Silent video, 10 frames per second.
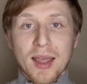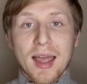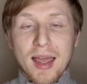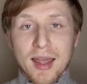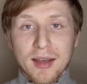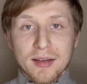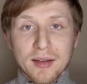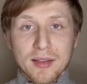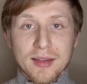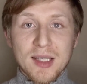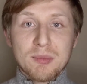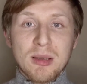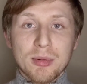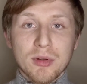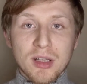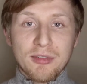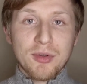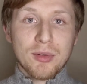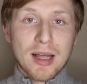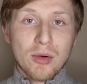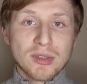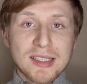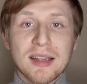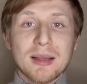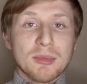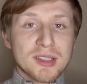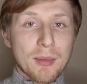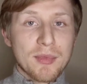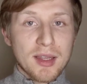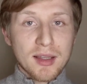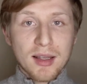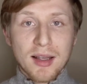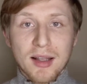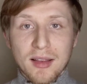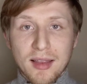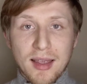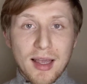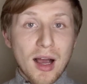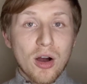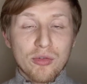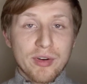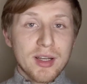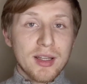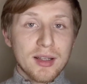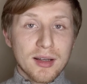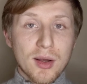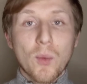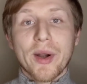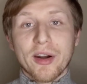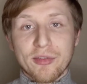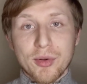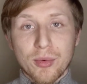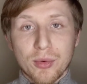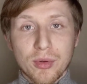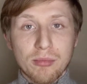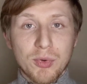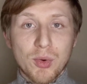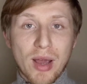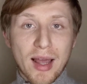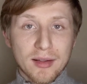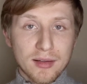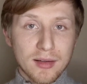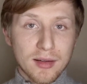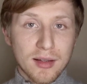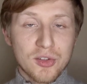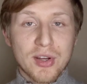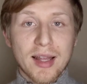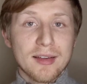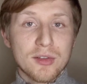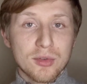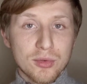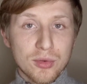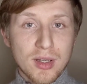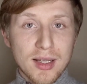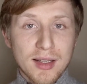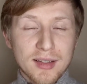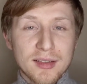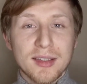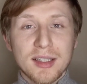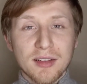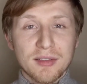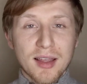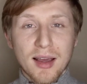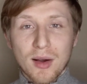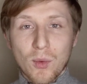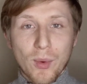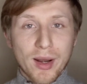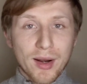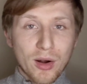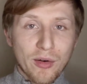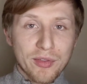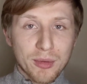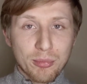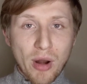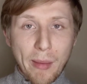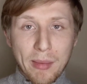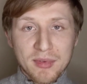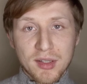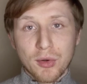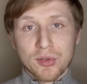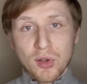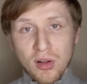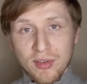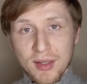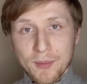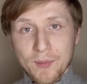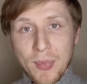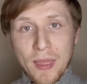And these people, if you now send them something, they are already aware of you. You had a chance to see if they are aware of the problems that you're solving.